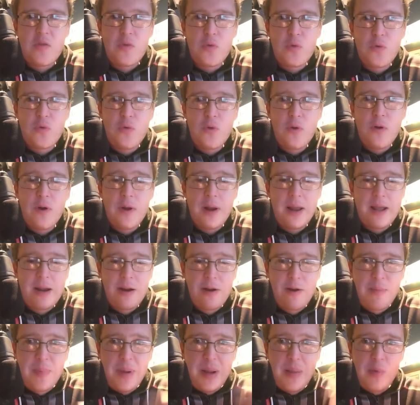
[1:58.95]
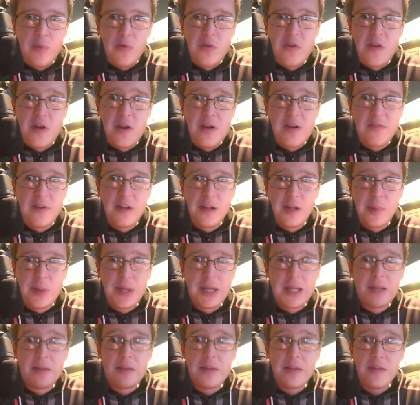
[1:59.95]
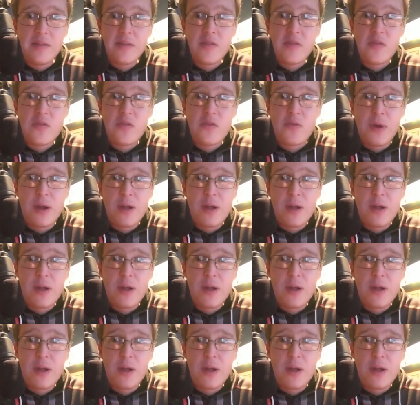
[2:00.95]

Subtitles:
Sooner or later, people start developing these